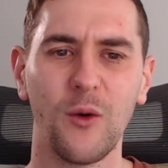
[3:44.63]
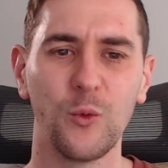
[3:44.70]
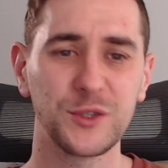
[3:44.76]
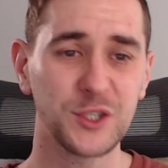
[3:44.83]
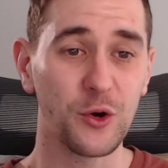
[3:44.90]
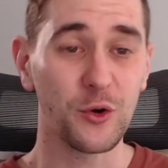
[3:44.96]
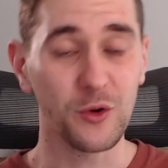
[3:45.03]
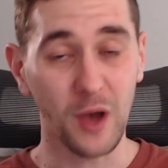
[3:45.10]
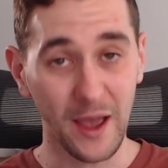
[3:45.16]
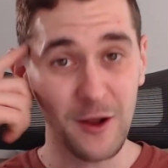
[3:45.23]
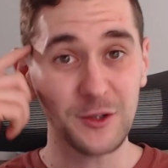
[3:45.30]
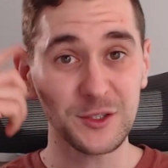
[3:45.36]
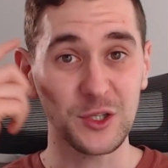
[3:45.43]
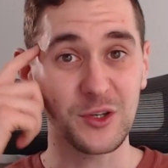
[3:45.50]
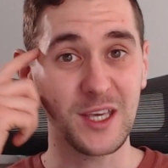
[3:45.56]
So, and
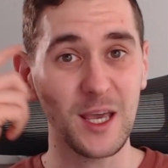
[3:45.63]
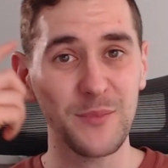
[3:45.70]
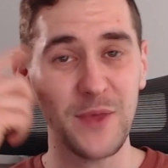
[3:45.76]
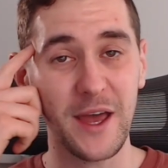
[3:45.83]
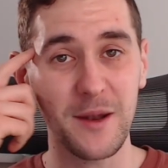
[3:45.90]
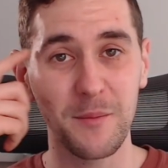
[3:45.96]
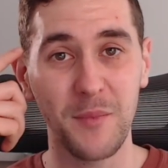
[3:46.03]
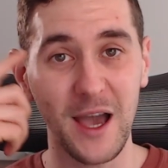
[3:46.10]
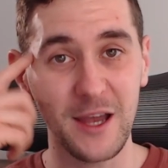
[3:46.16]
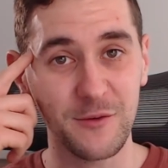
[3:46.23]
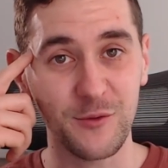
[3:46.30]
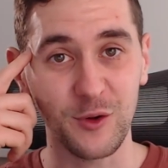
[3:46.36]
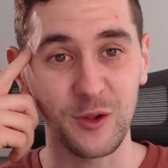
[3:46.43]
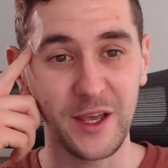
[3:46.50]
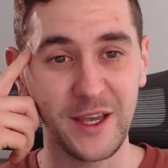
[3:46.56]
also keep that in mind
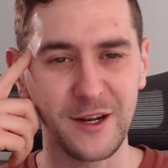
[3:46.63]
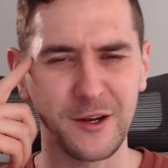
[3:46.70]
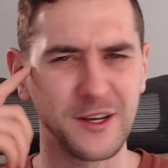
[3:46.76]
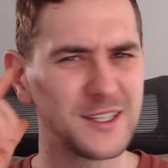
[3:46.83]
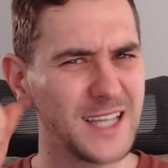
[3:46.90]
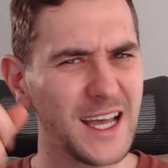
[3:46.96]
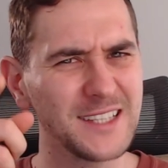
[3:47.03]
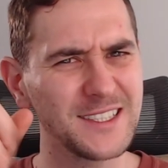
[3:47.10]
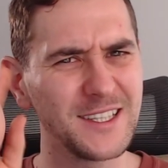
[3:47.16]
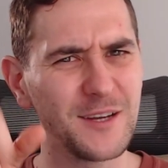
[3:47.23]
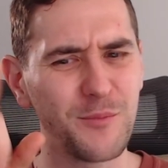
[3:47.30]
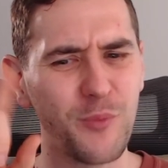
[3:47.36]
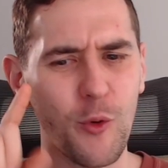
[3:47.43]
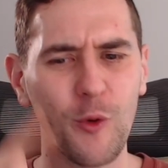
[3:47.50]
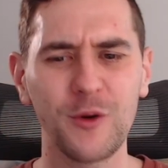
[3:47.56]
for later because that's an
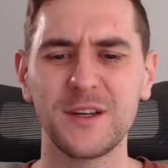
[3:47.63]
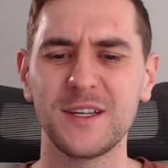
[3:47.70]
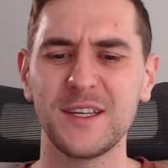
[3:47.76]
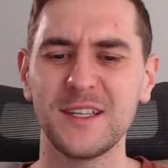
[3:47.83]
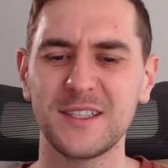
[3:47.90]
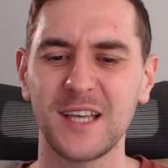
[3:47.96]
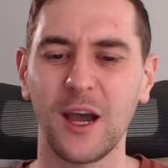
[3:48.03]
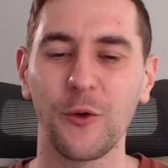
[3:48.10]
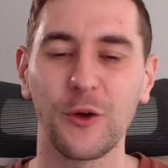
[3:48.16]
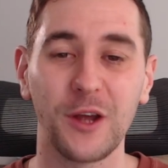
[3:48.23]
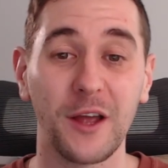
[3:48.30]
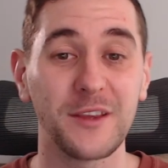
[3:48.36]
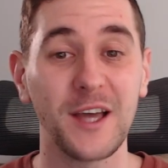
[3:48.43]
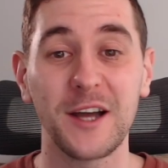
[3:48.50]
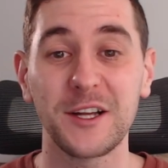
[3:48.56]
important detail we're
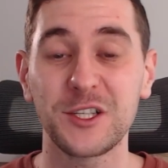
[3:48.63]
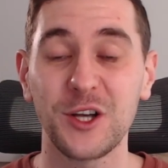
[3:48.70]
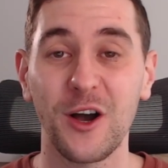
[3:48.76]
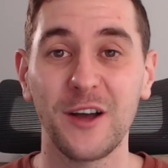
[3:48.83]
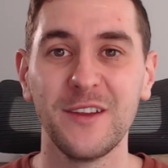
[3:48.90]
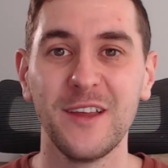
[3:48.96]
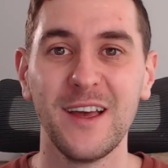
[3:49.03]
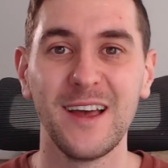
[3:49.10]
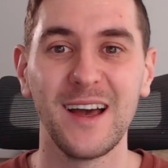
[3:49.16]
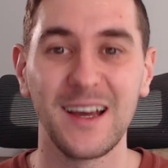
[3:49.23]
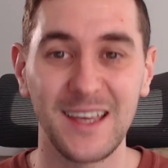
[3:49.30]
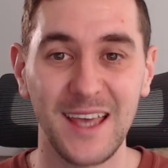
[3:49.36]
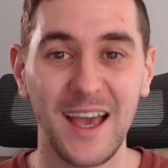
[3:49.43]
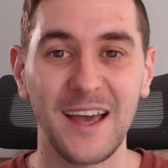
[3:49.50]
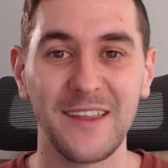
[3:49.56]
going to touch on
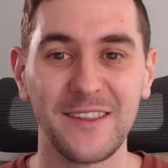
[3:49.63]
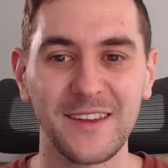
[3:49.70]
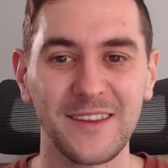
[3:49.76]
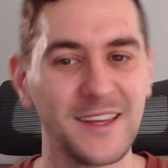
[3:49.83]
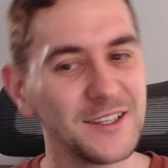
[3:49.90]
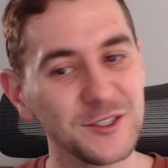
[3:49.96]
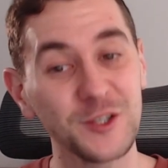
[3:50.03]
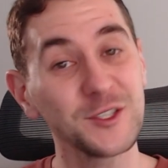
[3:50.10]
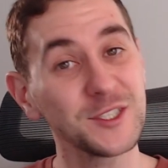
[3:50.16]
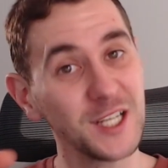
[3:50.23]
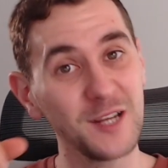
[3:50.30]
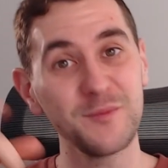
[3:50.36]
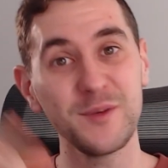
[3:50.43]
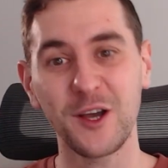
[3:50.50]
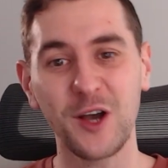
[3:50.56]
again. There's
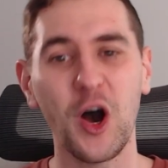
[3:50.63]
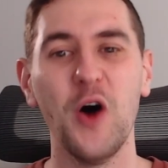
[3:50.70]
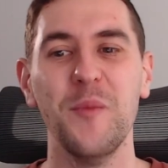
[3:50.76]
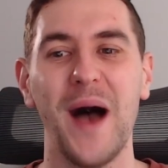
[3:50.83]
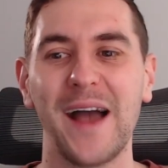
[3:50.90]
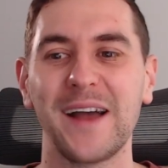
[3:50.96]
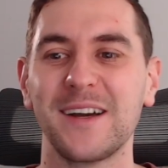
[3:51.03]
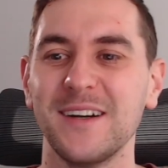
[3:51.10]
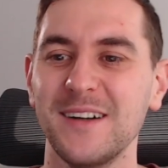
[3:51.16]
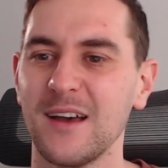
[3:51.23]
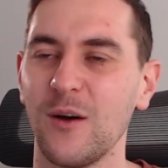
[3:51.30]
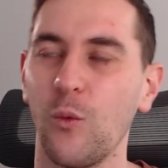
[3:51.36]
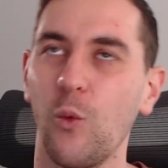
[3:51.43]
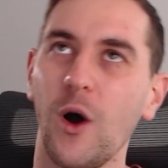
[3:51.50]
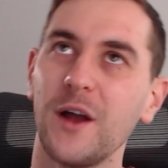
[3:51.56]
going to be a callback.
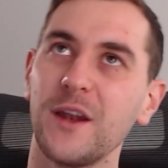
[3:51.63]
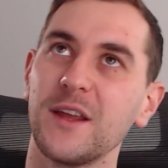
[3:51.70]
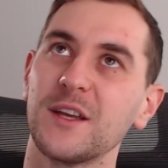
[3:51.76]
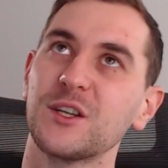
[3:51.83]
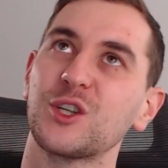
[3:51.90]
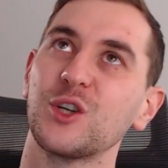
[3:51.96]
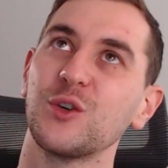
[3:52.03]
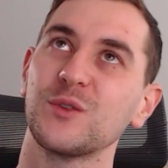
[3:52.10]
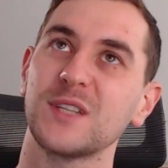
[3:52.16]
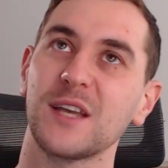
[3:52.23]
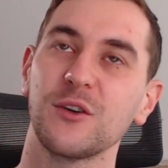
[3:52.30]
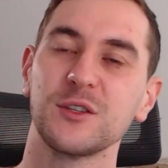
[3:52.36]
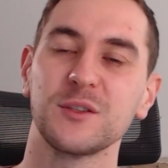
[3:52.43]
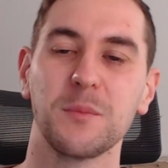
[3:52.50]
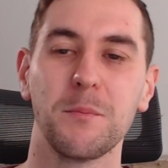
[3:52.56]
One issue is that
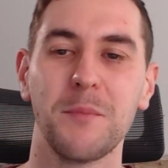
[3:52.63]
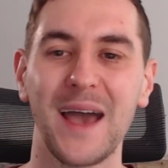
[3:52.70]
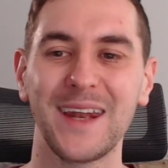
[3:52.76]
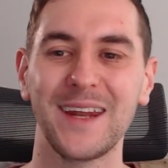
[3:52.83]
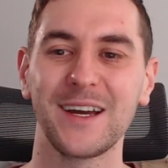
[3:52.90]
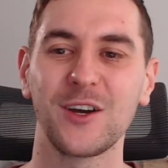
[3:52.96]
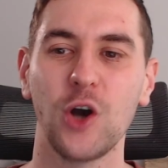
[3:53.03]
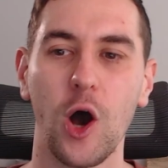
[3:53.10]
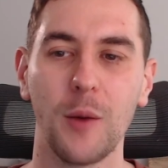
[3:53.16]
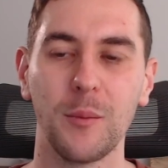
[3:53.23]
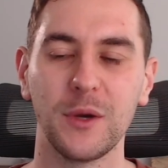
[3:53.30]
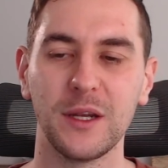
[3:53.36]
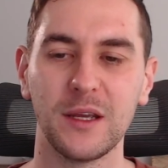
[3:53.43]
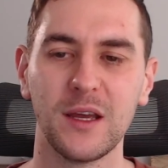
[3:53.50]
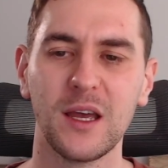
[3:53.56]
there's meta
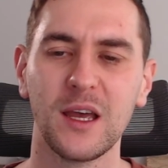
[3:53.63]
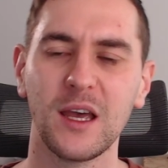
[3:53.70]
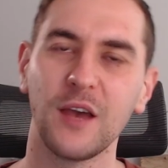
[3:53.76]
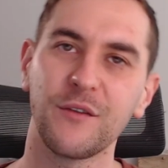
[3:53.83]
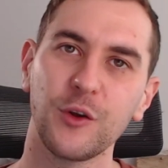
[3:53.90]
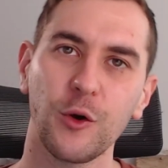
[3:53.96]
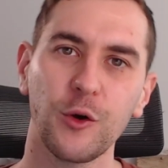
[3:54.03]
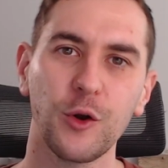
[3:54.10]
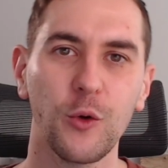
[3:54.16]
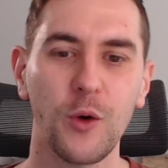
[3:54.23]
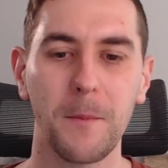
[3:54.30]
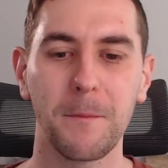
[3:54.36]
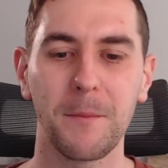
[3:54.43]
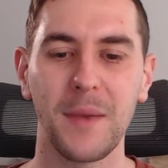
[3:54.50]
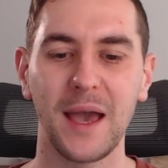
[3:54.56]
comedy. If you don't know
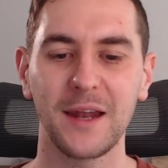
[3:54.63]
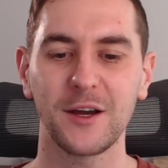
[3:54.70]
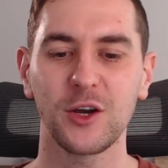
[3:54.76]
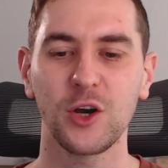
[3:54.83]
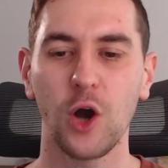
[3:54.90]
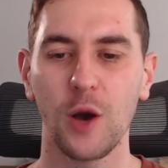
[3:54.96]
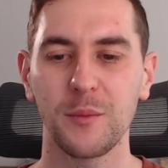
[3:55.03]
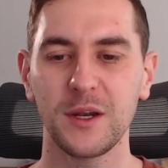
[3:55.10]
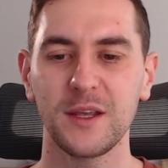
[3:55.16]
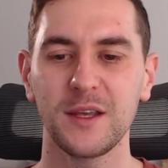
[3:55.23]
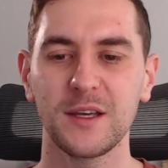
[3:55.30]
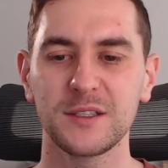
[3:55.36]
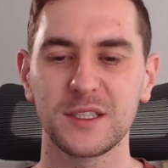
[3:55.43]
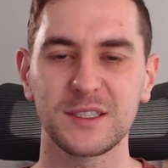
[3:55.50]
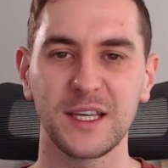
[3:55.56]
what meta comedy
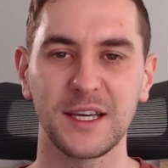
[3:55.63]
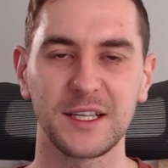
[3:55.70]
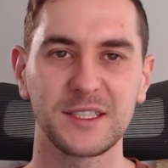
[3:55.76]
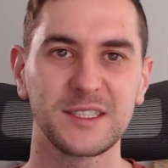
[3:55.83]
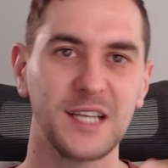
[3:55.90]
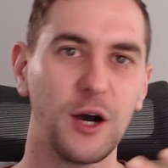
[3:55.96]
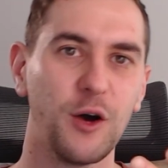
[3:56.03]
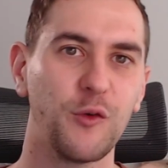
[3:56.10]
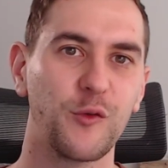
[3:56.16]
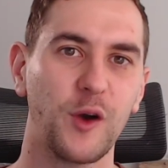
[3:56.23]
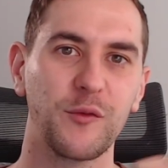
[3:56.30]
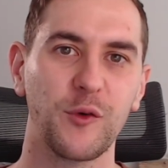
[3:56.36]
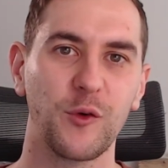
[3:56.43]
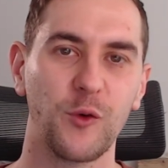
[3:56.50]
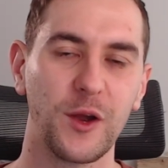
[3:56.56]
is, it's like self
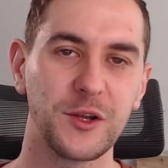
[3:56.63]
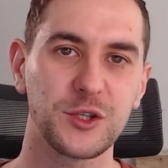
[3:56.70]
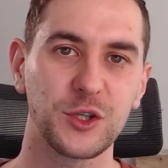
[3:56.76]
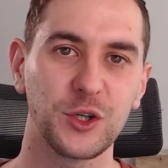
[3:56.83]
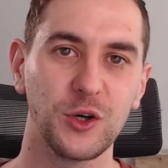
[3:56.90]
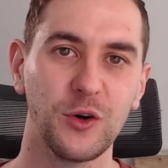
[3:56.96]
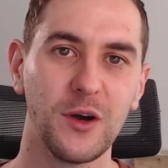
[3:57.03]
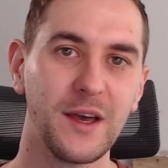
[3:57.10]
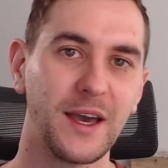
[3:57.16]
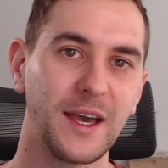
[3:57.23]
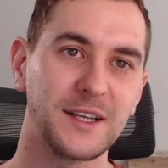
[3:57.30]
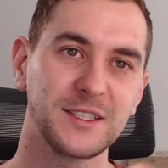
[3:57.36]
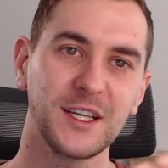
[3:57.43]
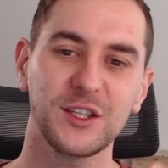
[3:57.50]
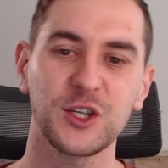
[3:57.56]
referential.
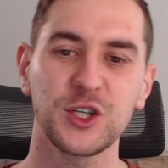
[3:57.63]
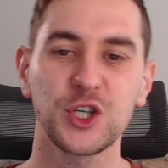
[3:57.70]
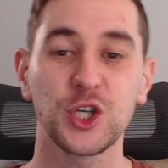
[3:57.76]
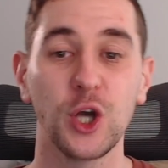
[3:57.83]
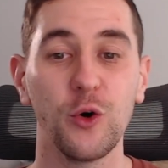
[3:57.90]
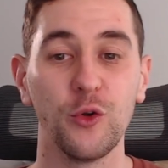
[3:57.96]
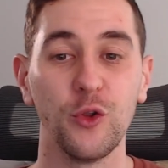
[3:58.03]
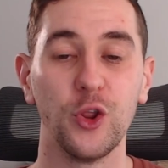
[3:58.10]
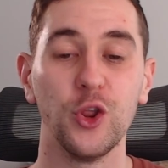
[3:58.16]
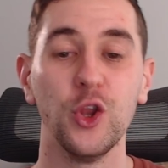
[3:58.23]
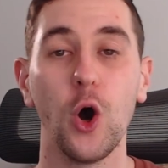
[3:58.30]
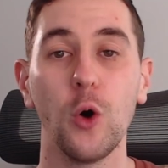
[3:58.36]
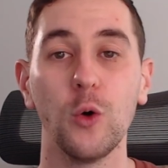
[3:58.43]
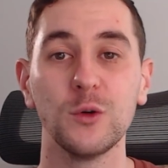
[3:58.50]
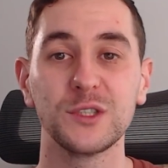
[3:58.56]
It's like the show
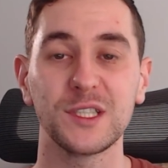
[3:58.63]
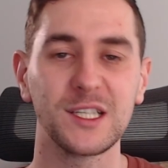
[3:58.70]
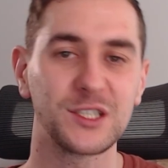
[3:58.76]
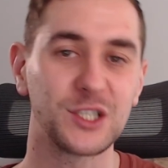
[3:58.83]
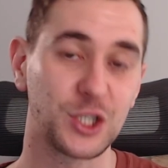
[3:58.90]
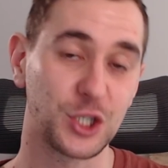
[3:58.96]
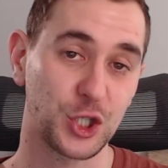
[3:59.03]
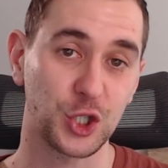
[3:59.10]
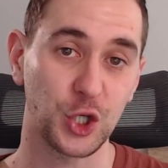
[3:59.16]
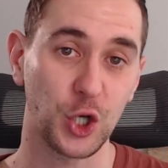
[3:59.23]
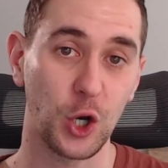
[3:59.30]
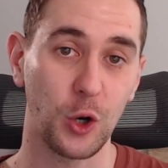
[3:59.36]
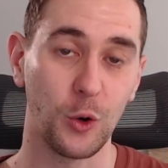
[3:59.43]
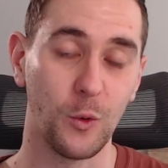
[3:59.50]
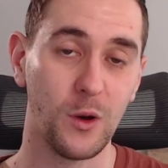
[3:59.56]
knows it's a
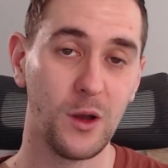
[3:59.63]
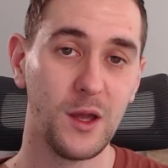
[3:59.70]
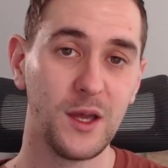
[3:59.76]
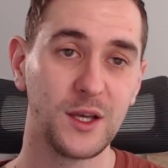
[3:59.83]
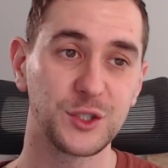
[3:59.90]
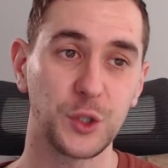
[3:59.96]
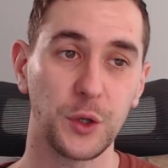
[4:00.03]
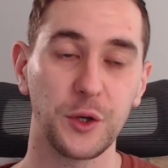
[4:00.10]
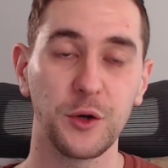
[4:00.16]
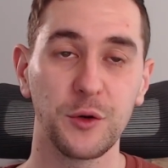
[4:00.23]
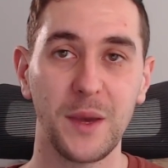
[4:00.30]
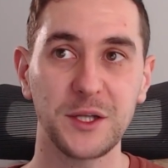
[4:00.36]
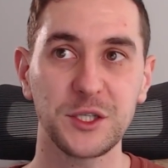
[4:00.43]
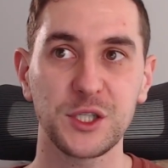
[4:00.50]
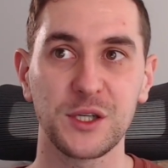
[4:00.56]
show. So it'll
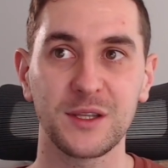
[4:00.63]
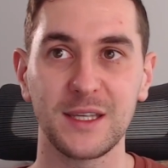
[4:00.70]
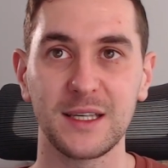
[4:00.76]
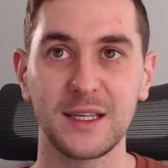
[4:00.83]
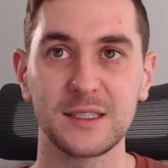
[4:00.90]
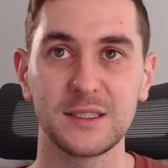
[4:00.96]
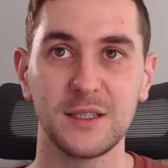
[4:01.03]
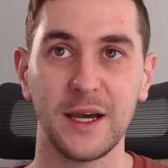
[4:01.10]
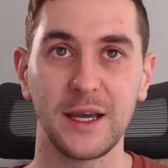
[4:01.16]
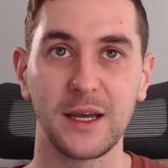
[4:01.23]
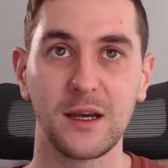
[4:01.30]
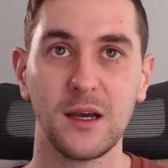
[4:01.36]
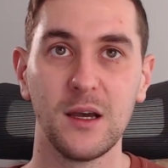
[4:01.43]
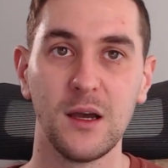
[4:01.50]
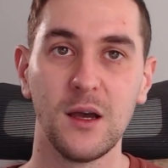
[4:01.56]
mention things
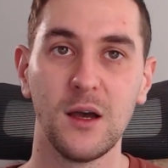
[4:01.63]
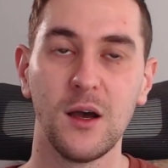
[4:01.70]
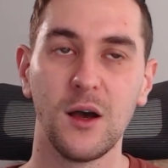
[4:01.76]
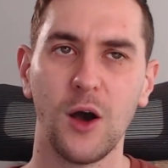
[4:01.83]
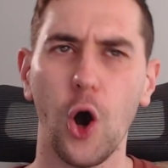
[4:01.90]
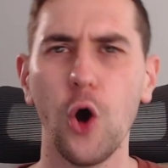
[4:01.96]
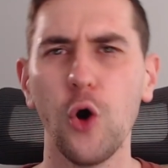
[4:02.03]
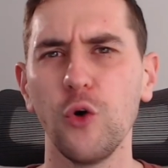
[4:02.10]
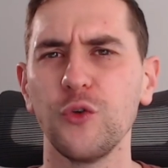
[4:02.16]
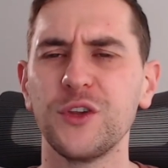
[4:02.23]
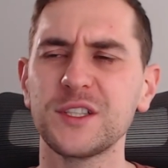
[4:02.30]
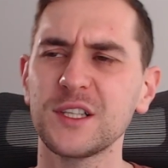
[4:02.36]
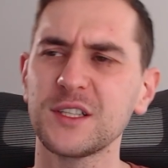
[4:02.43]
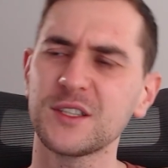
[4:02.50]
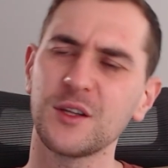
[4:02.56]
like, oh,
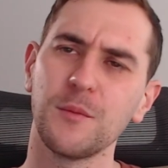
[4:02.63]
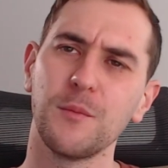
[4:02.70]
this is the